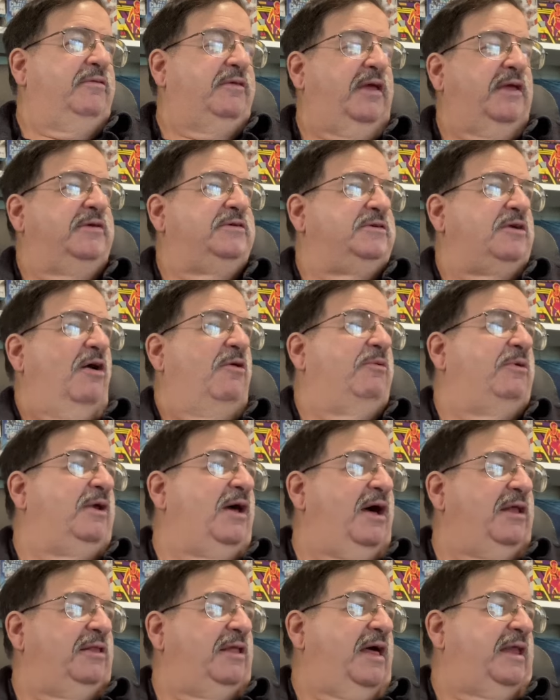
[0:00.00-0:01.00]
things going
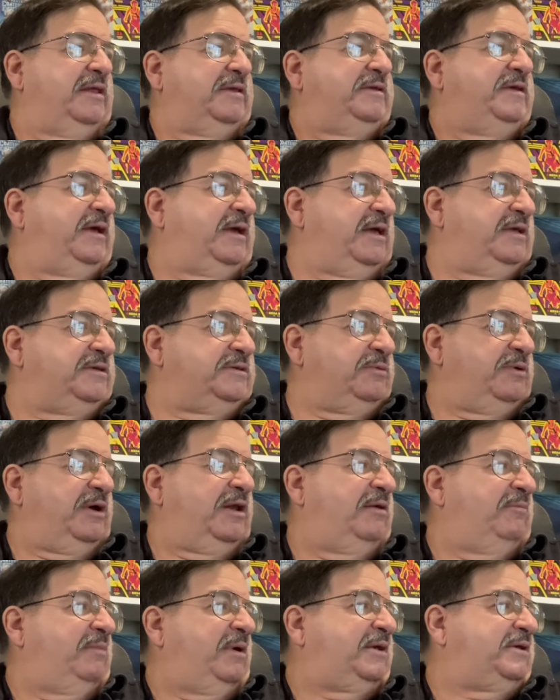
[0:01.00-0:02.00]
on, a lot of tickets. We're
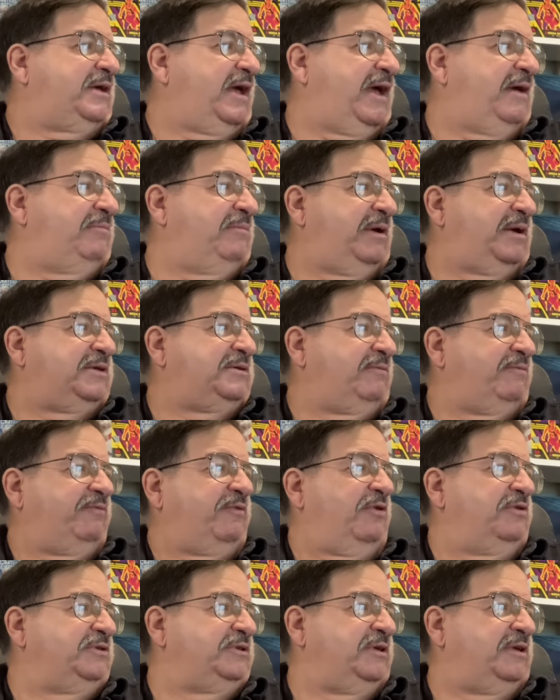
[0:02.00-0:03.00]
going to hand mix them
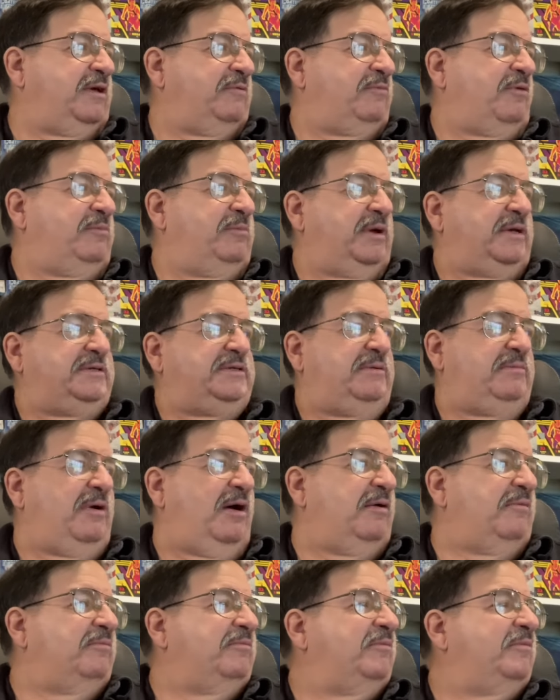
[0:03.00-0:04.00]
first, and then we'll mix them
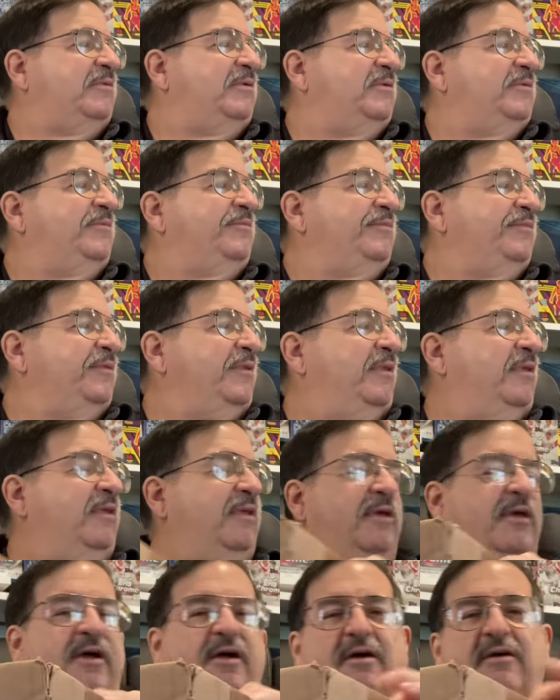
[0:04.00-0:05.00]
up.
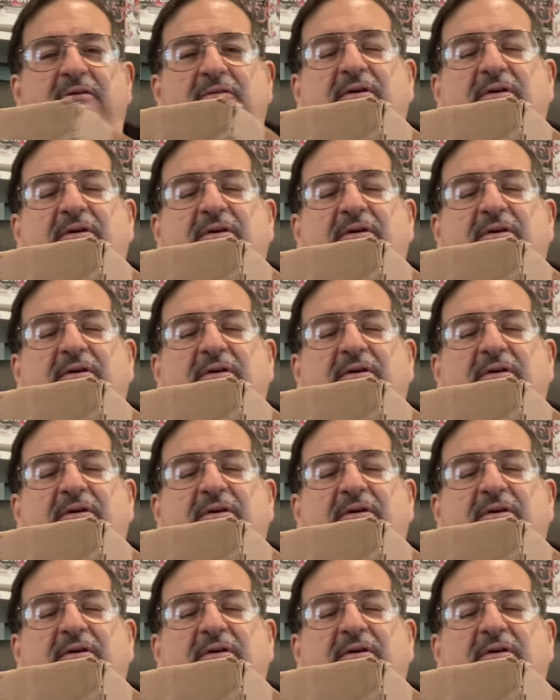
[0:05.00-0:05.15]
All